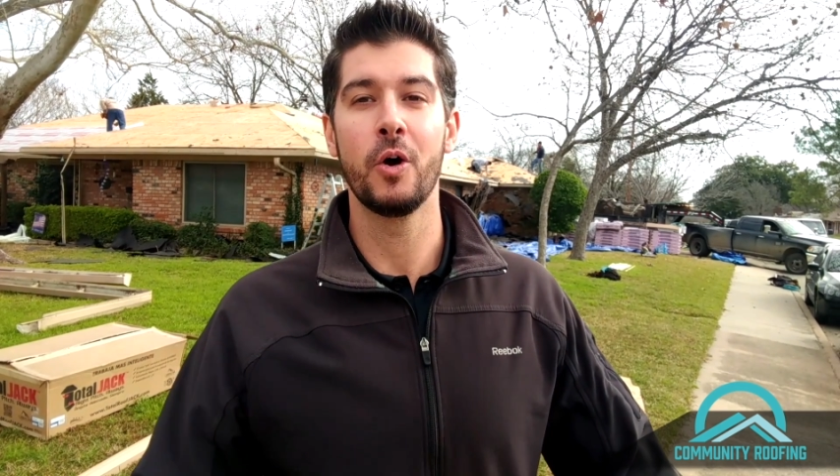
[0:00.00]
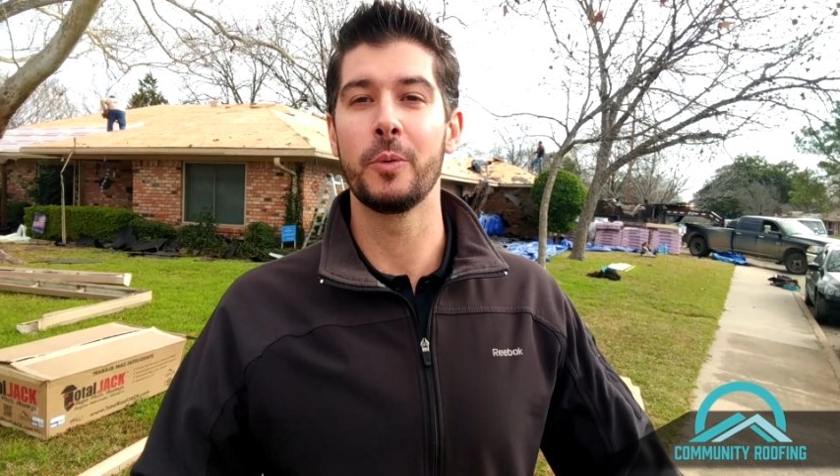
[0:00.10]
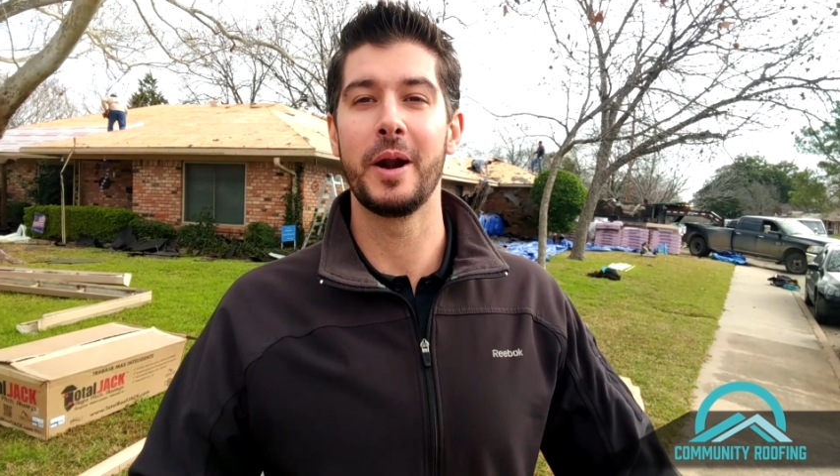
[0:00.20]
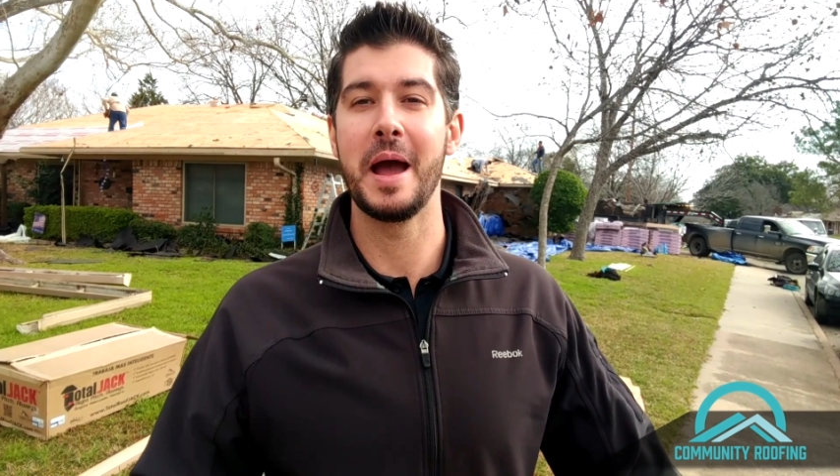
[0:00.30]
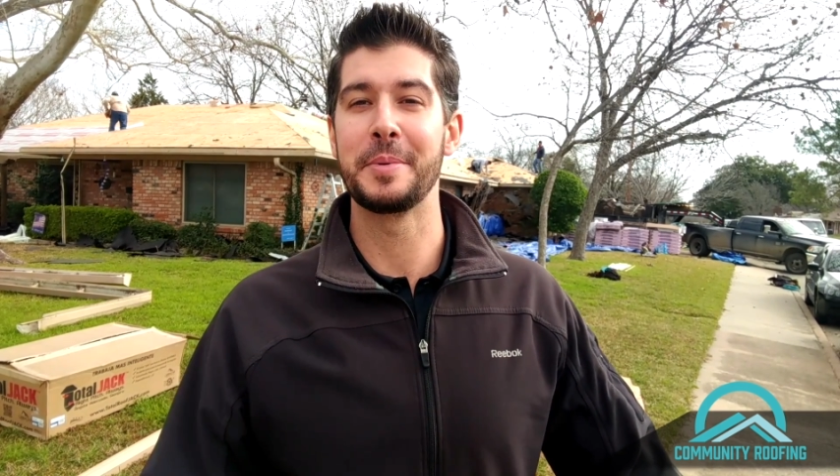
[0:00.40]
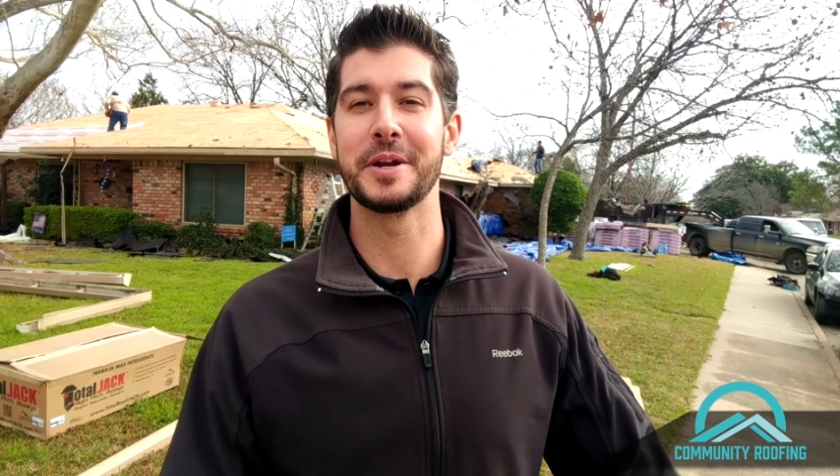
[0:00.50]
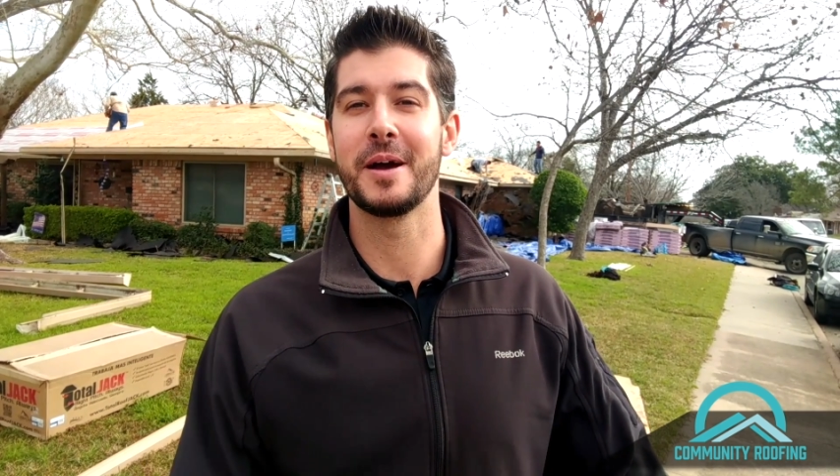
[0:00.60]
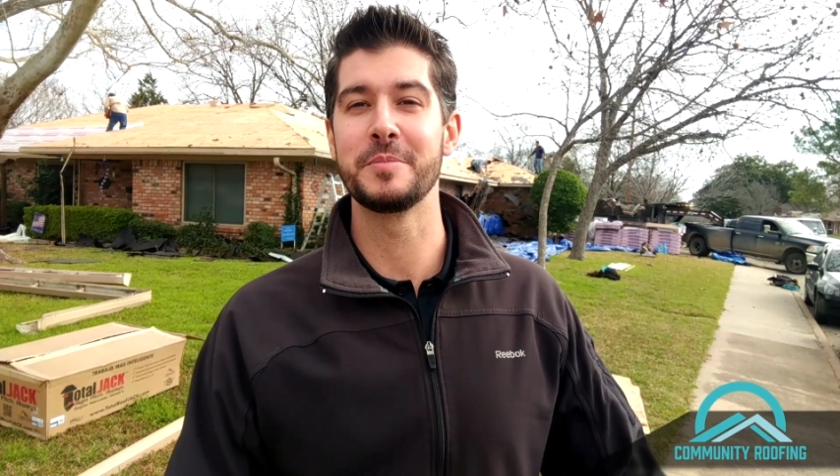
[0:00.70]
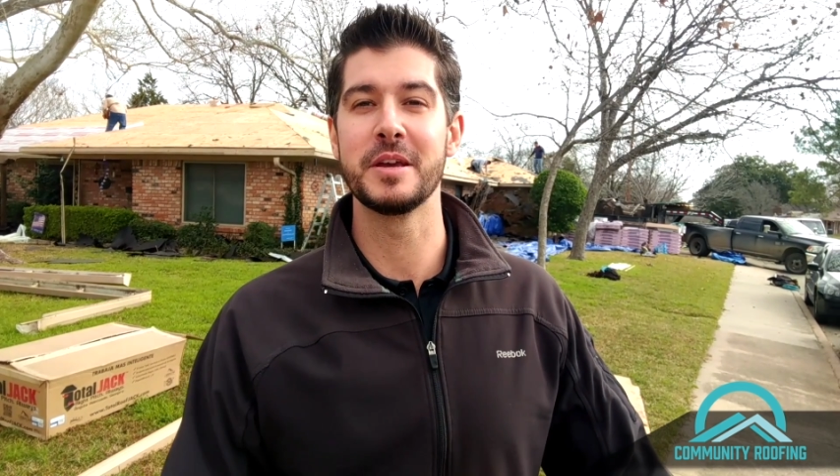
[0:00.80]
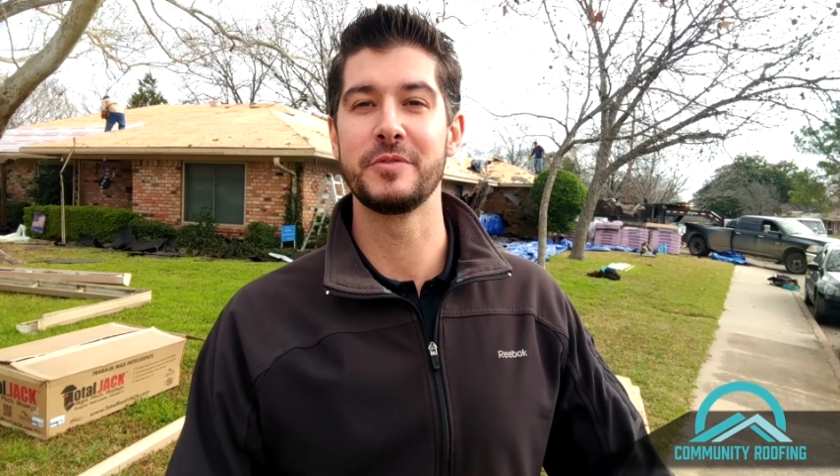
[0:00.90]
where we're happy to
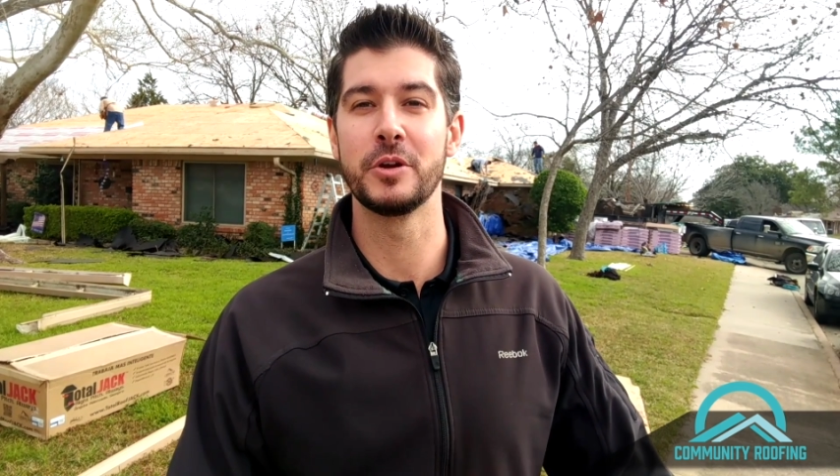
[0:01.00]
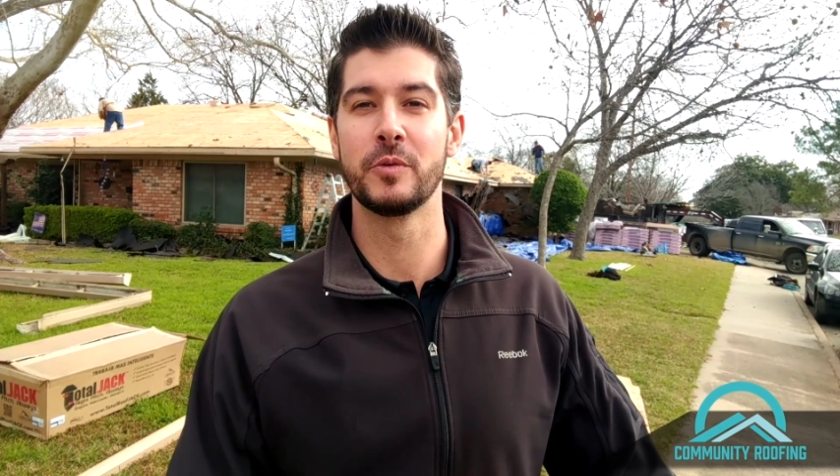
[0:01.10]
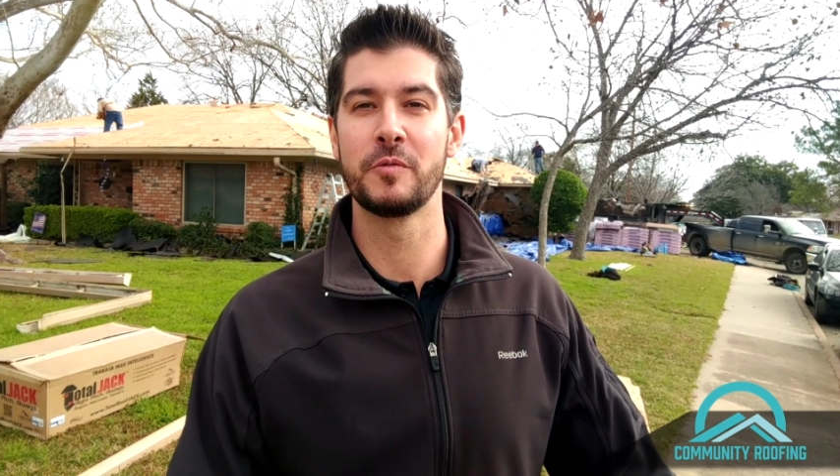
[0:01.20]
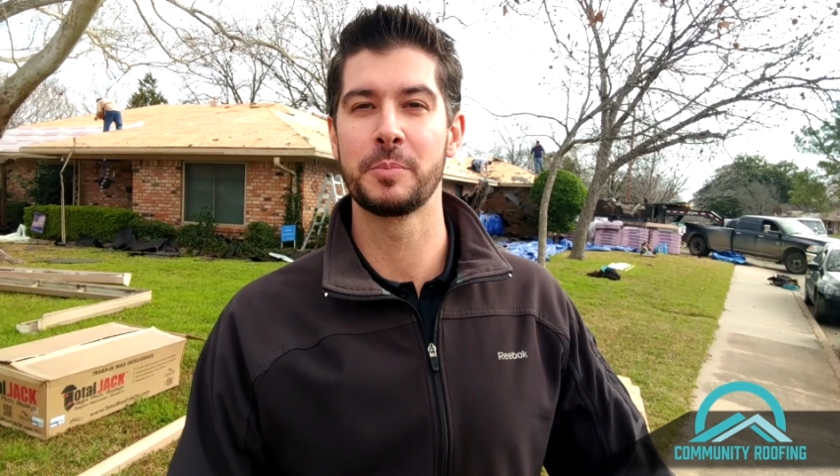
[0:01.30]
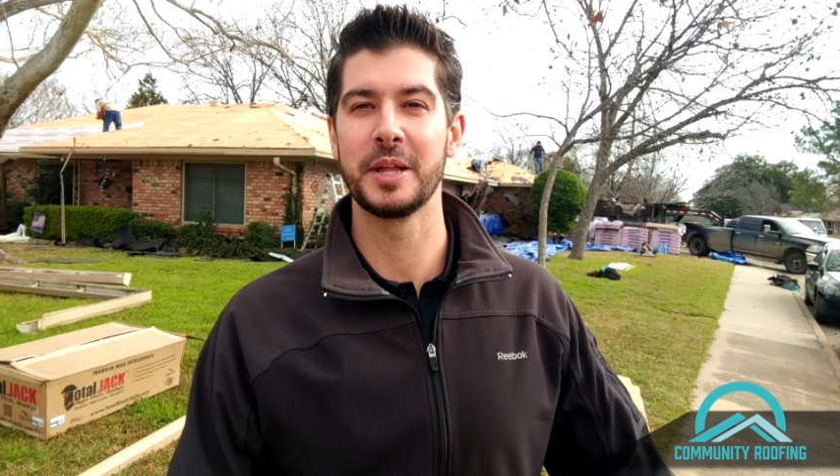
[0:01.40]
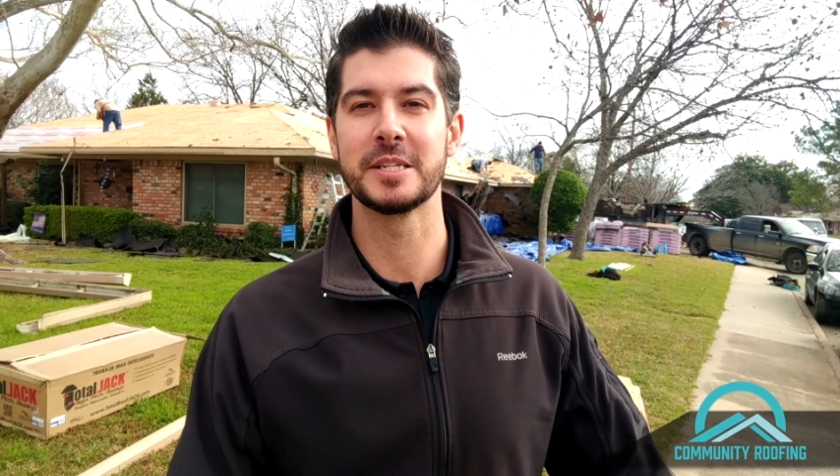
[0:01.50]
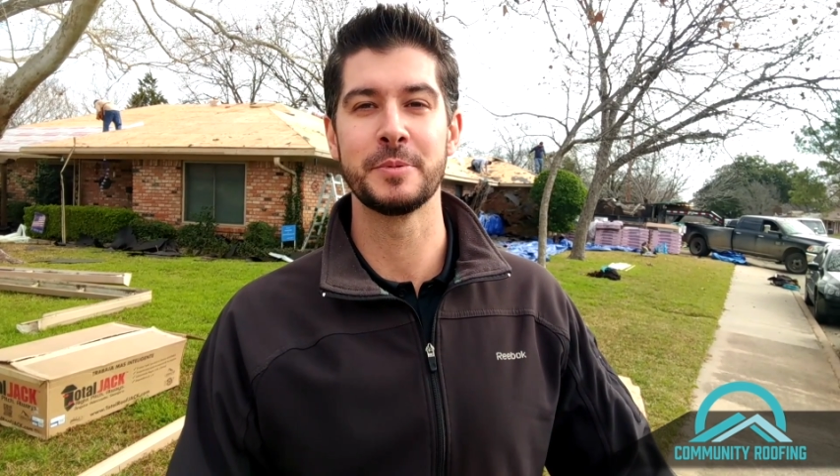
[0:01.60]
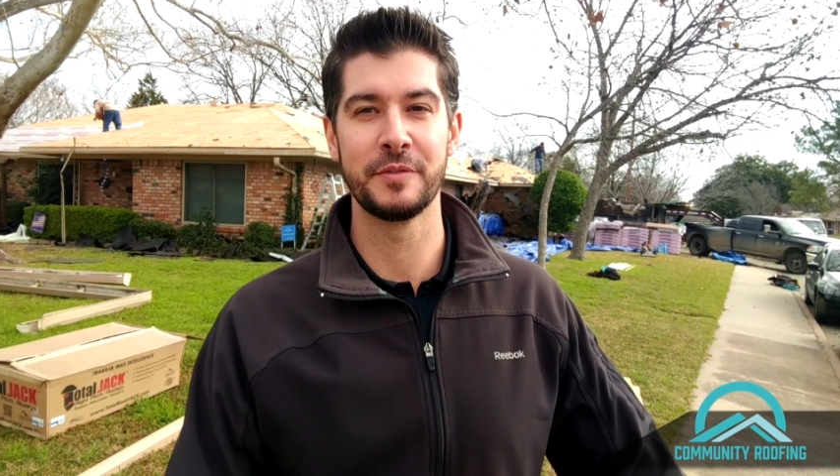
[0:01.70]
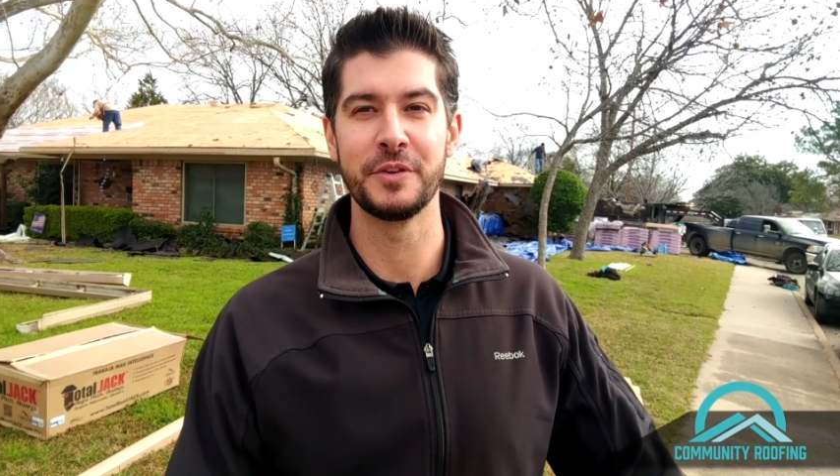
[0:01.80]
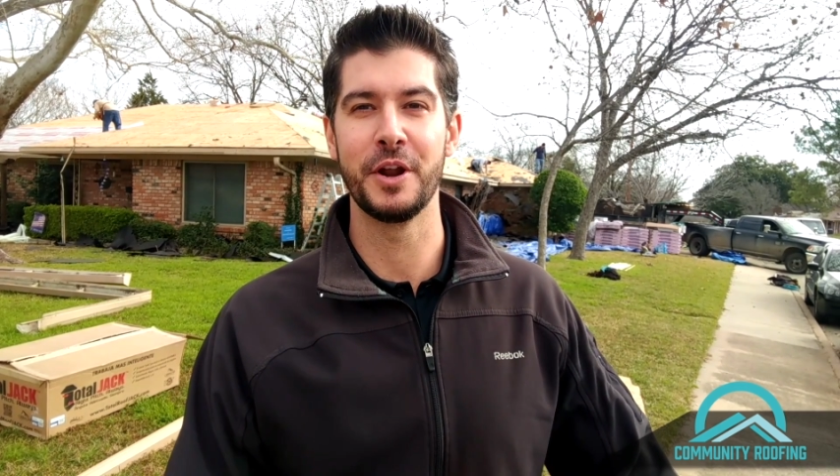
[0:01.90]
come and give you a roof
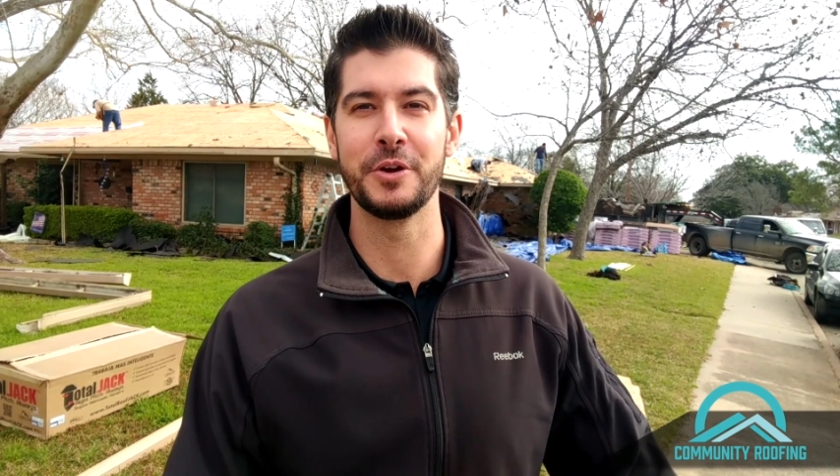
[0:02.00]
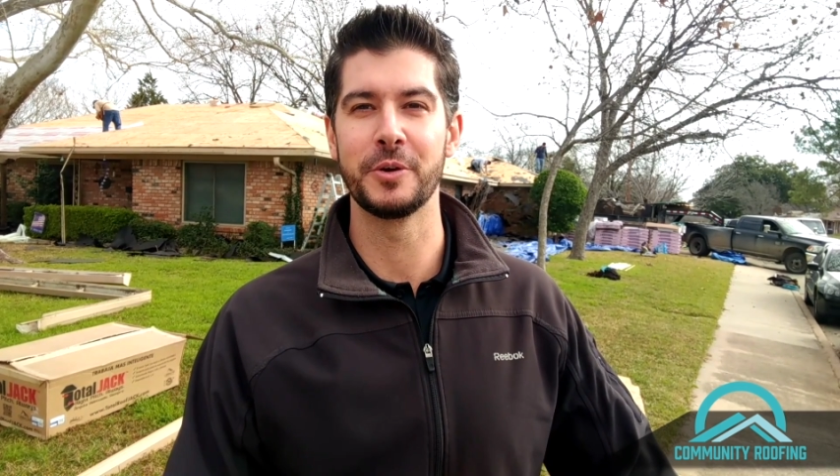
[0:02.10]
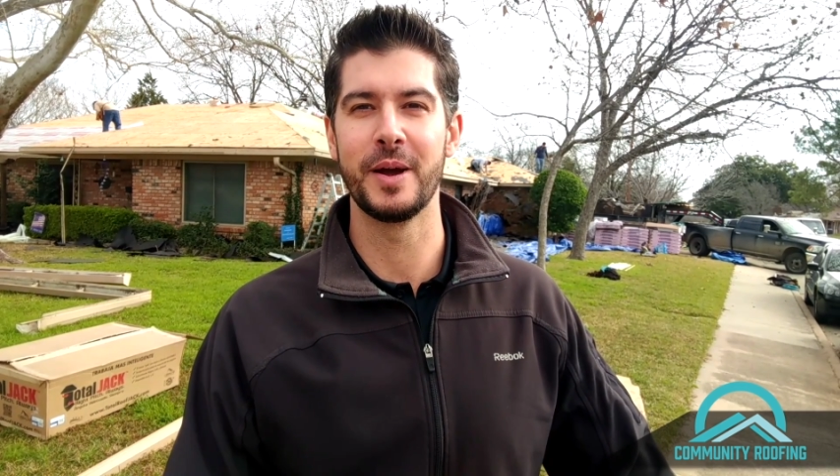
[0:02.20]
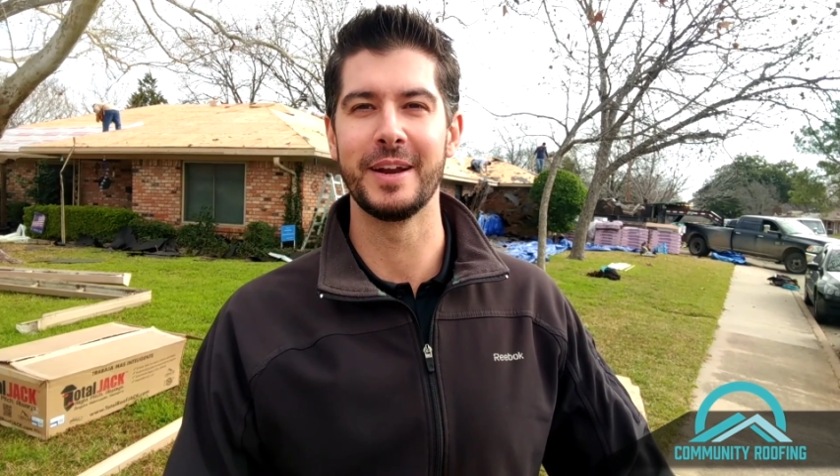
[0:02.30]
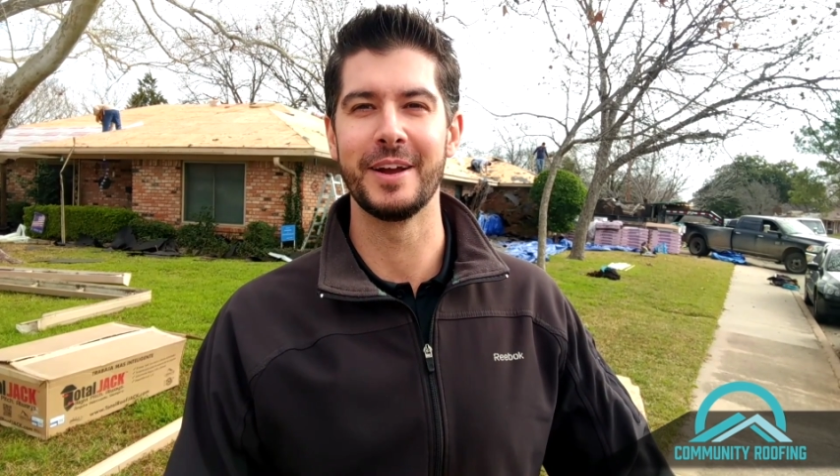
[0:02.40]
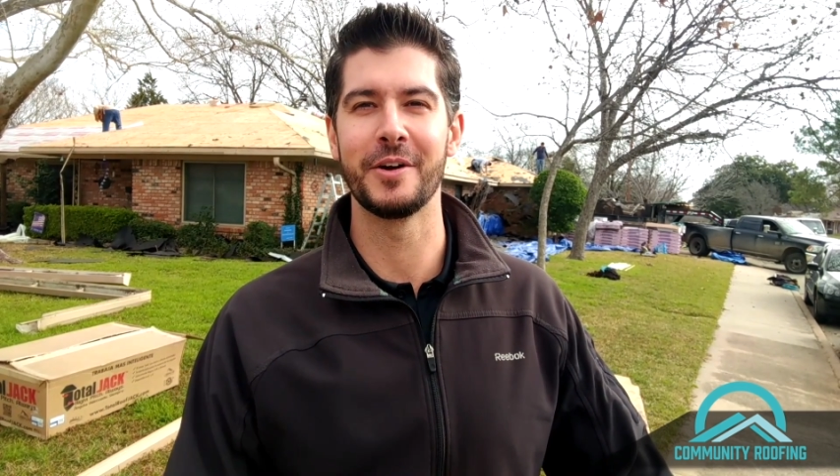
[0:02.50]
replacement if you know you're ready.